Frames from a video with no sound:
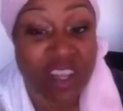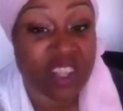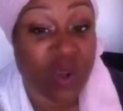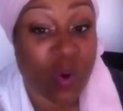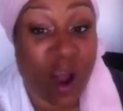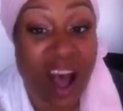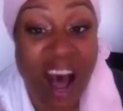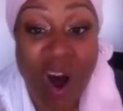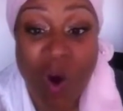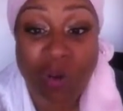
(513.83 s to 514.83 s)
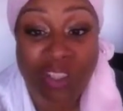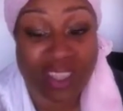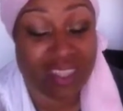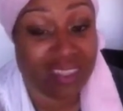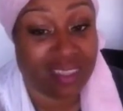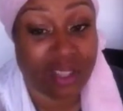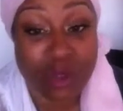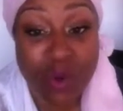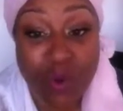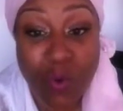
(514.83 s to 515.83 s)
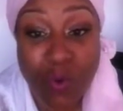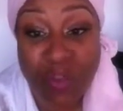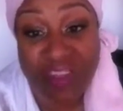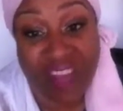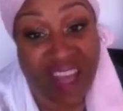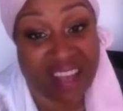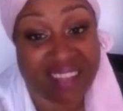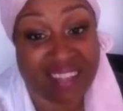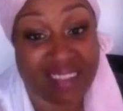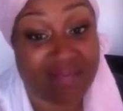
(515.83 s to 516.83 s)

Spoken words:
So how do you do with that?